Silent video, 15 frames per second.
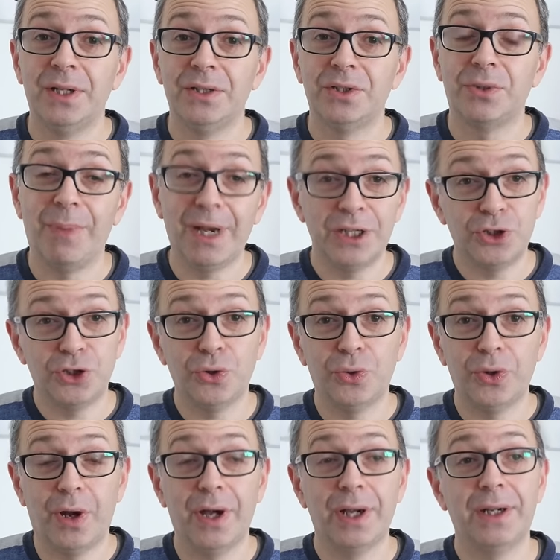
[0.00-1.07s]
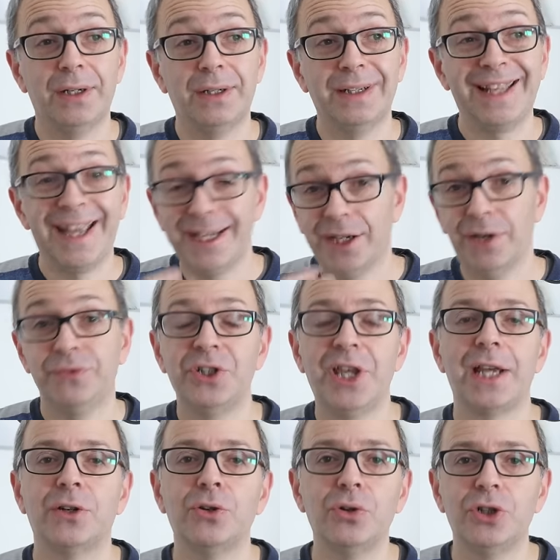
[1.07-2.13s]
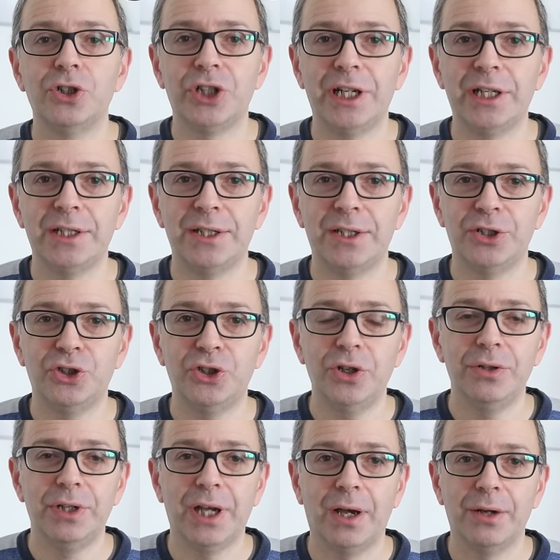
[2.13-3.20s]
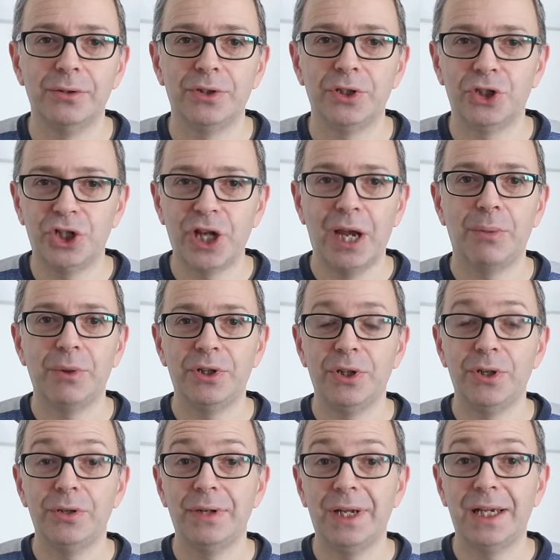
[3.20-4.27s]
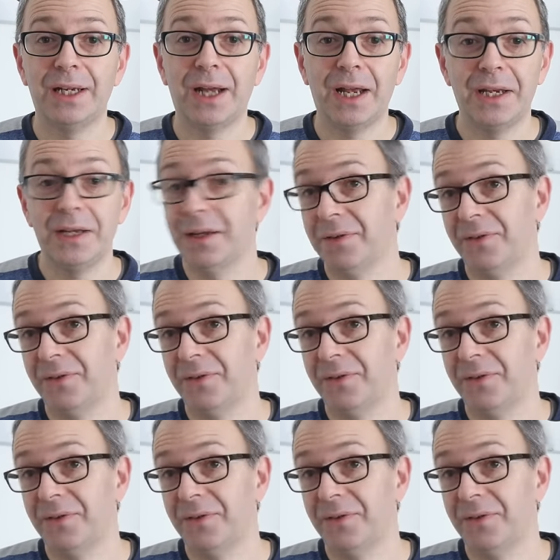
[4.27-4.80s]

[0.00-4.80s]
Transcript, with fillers: to make sure that I can get enough technology into the studio to share with you in a